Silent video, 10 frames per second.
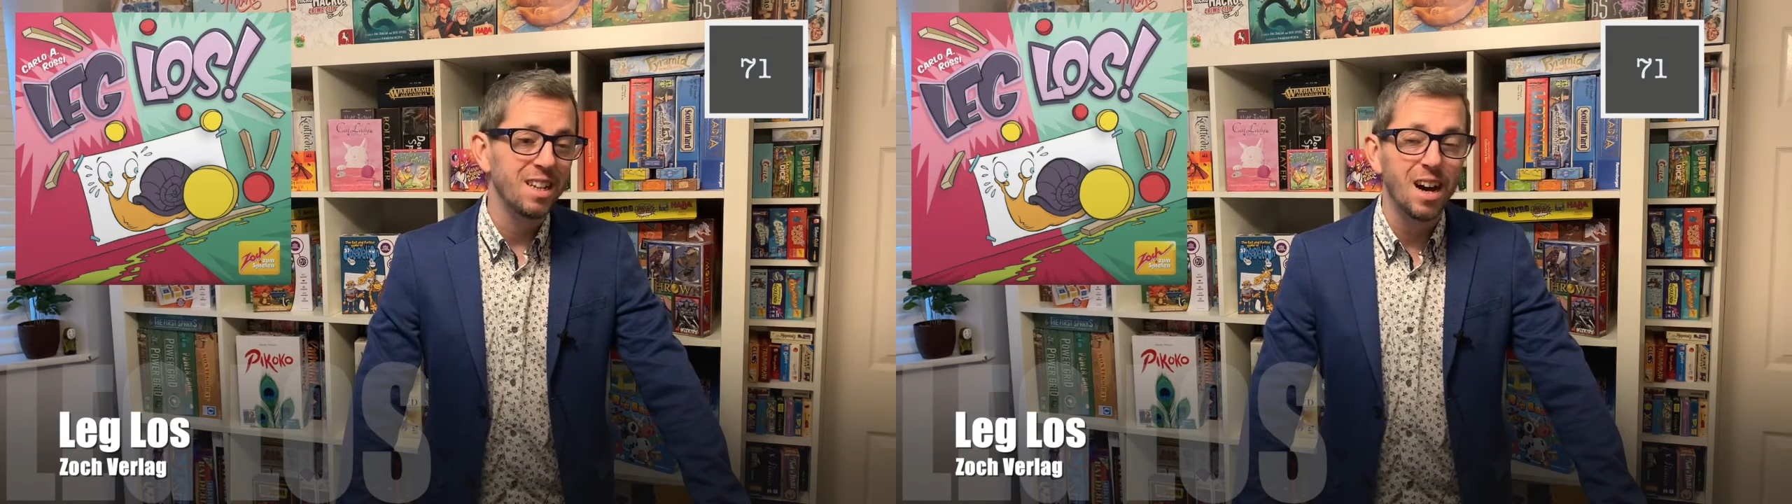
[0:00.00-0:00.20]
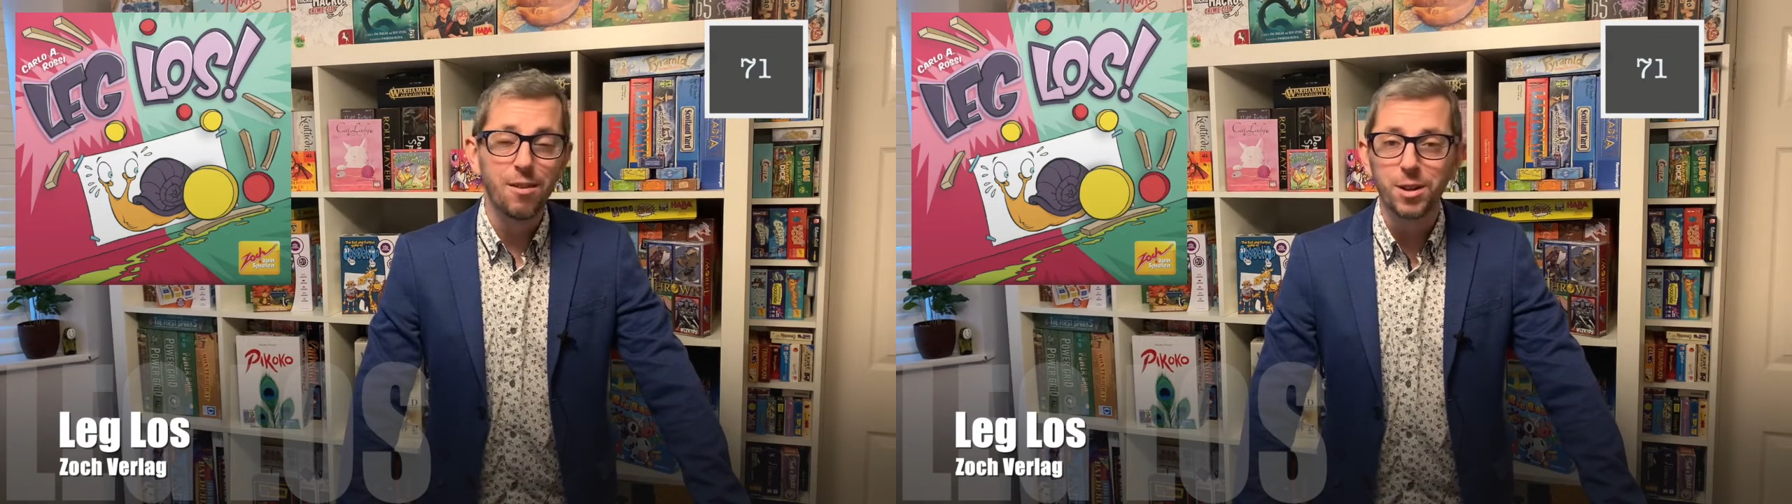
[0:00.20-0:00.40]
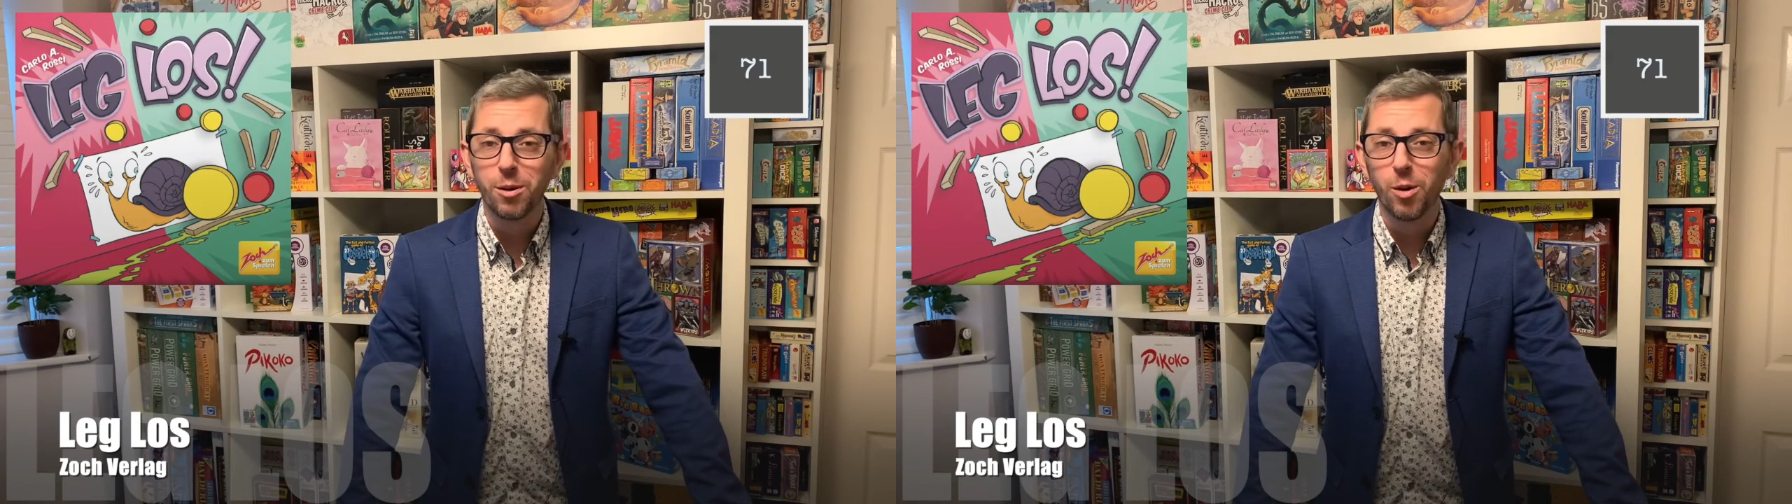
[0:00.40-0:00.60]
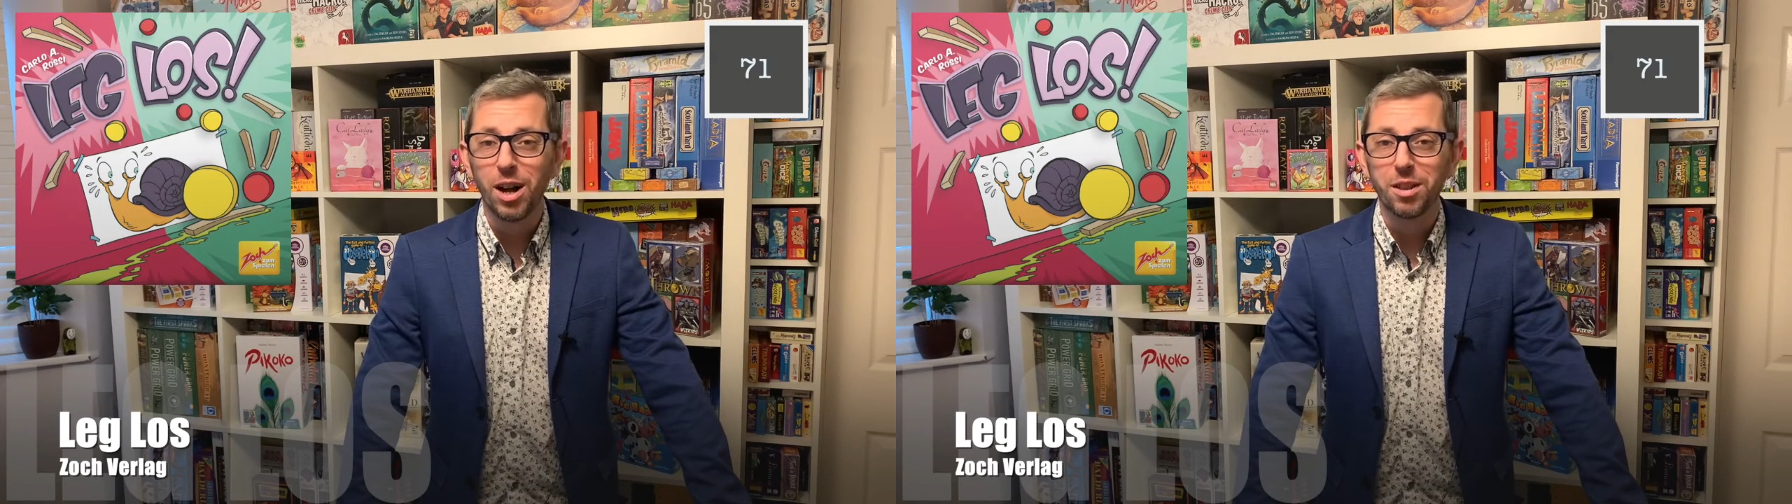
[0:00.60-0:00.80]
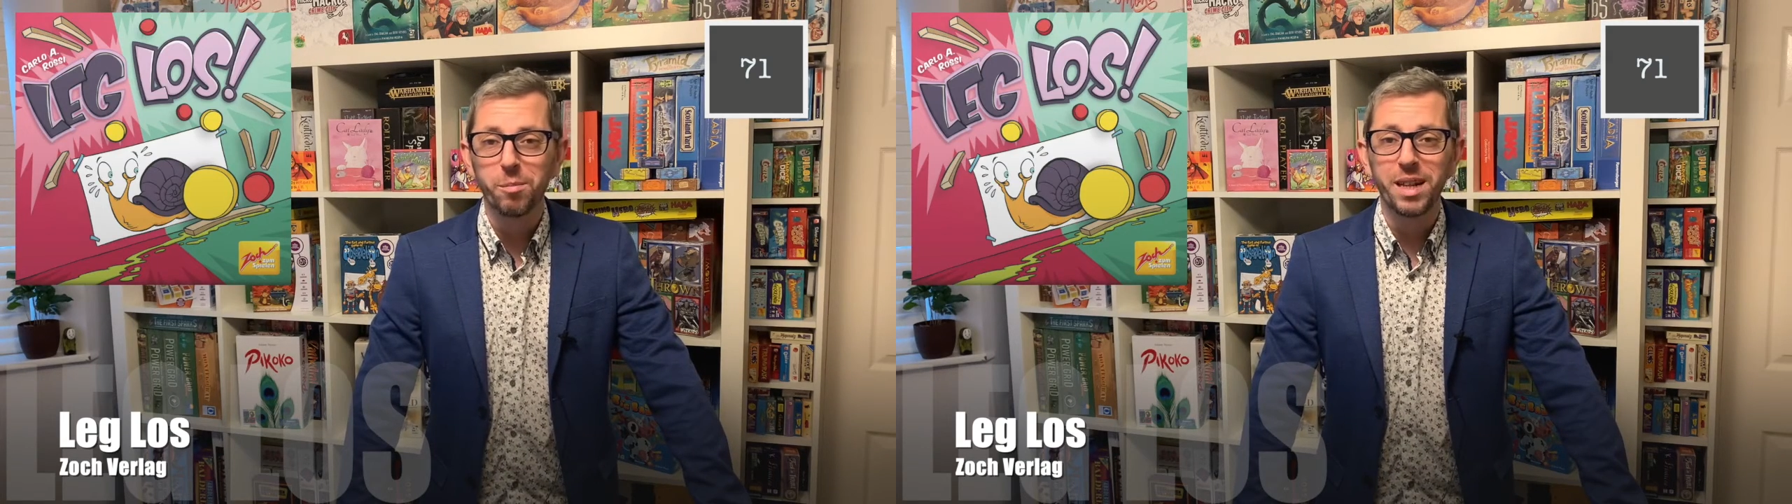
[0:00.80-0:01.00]
laughing at
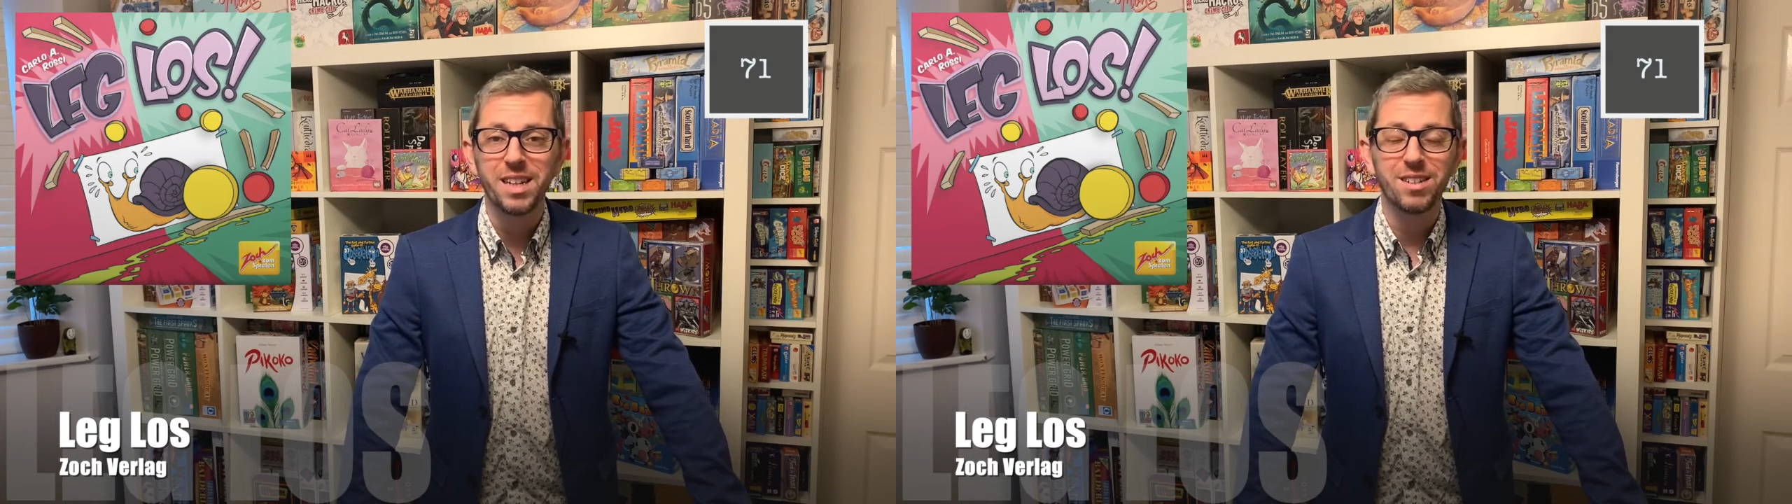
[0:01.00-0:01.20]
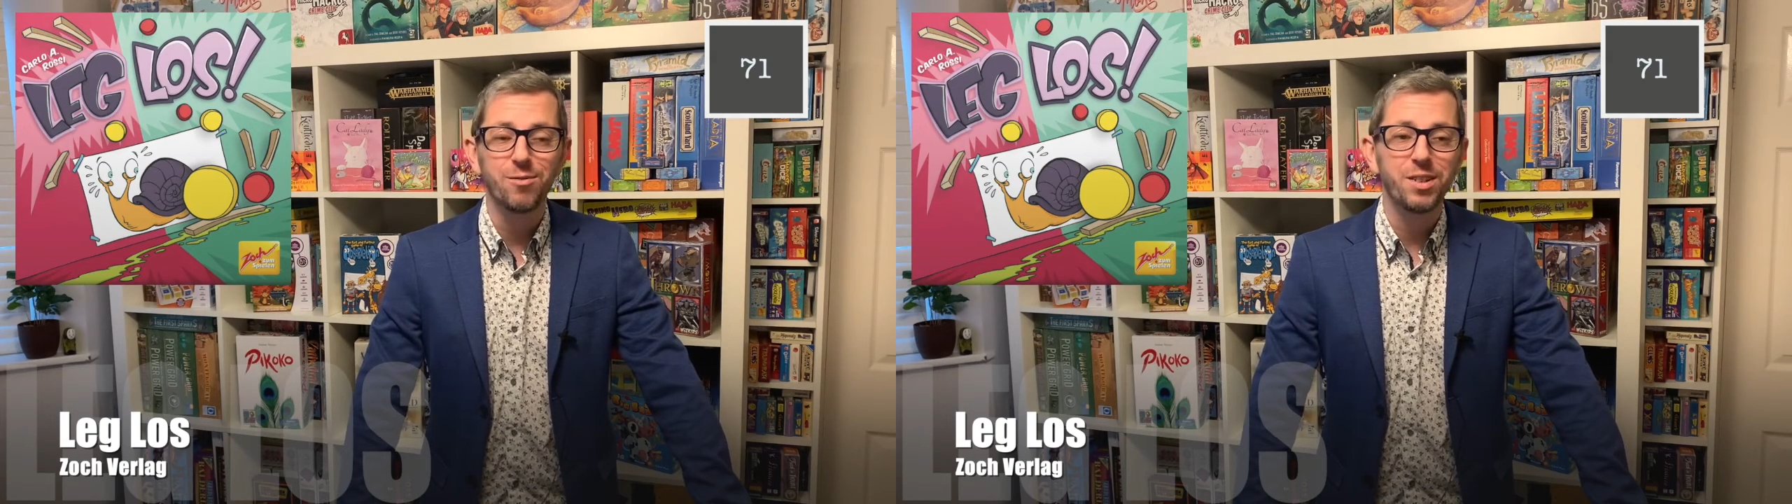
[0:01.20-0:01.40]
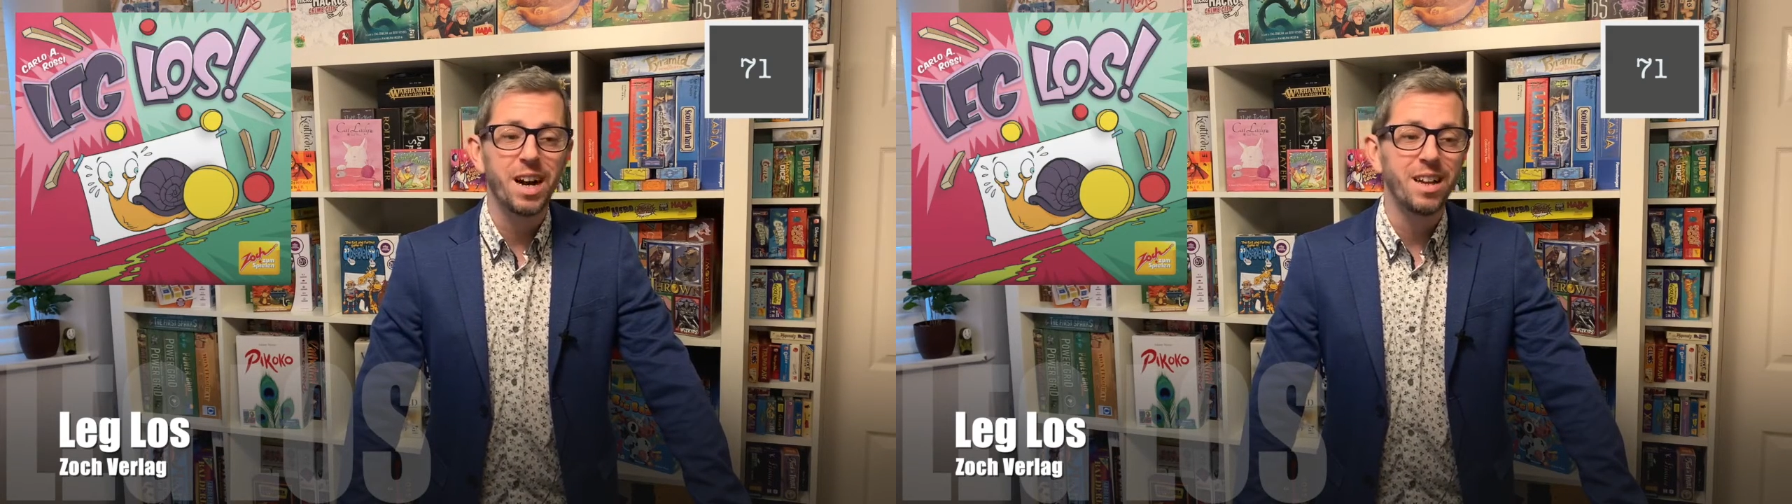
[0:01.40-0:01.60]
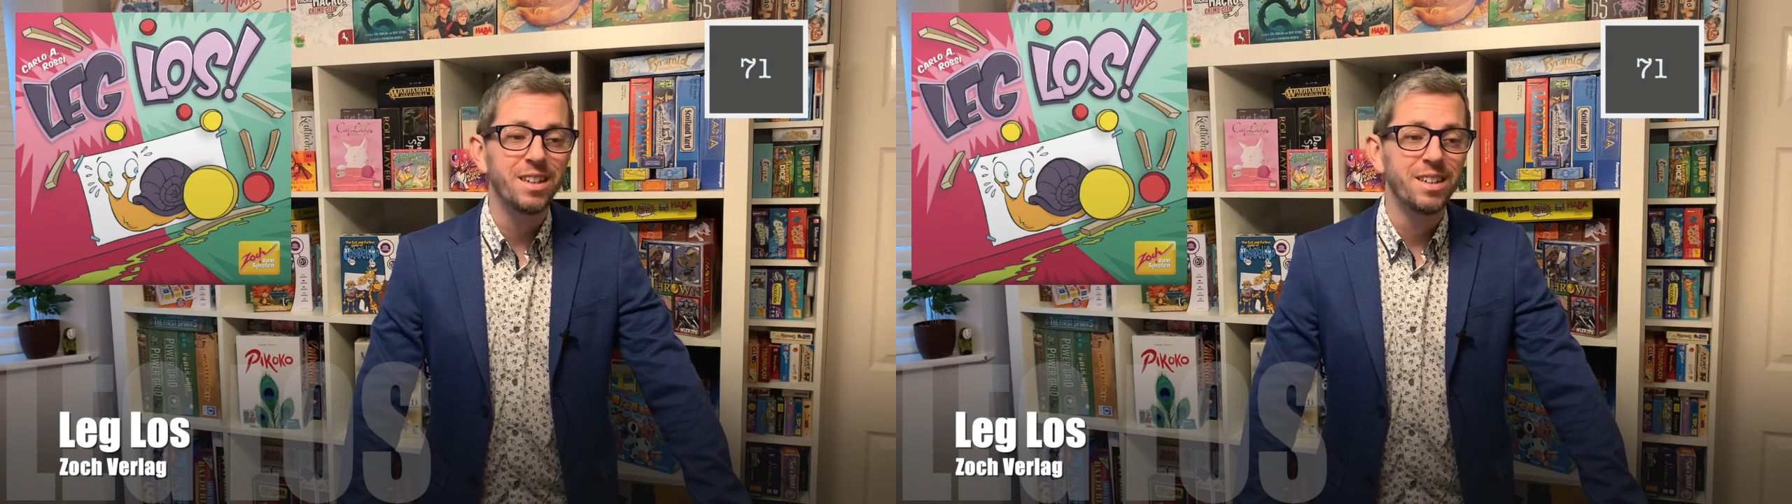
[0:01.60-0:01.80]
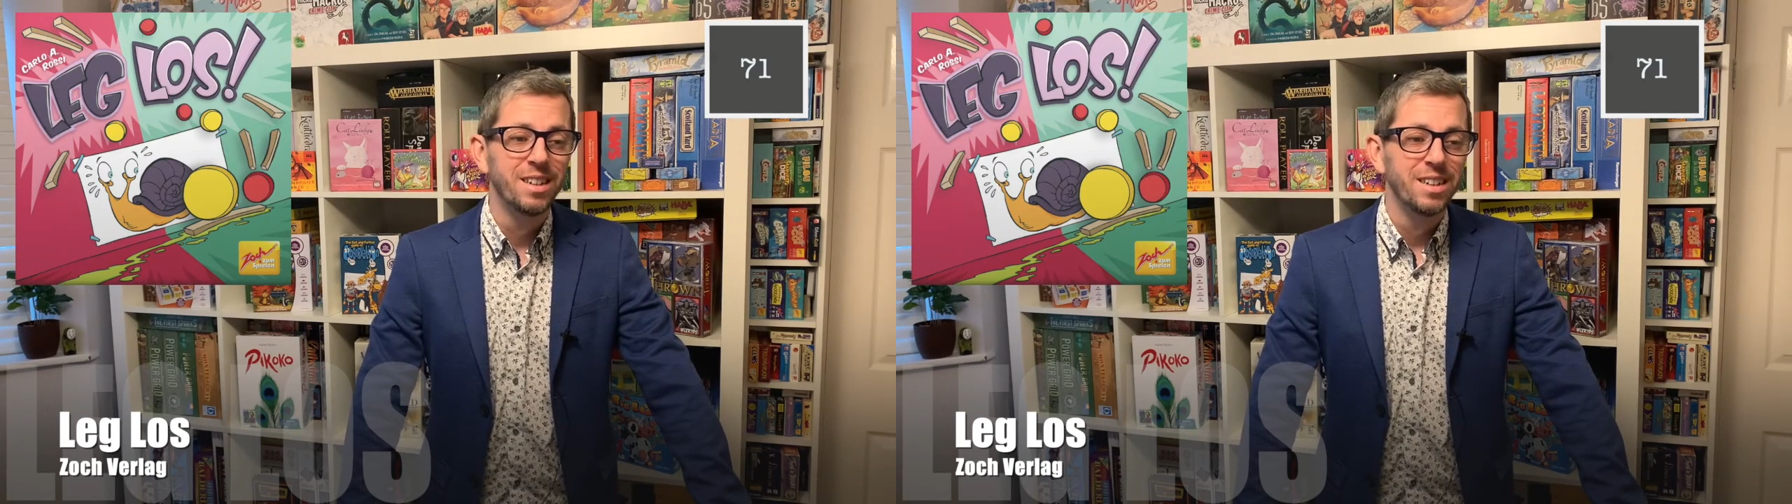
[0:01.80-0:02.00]
what other players have
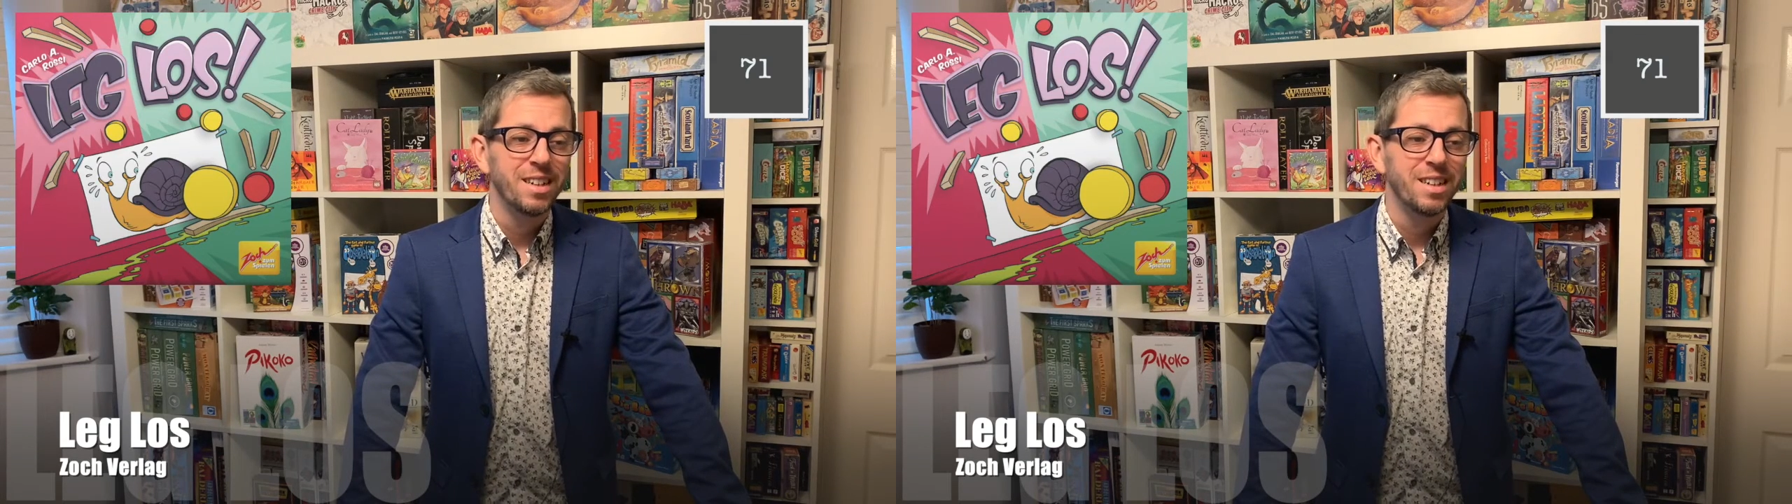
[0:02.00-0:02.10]
done.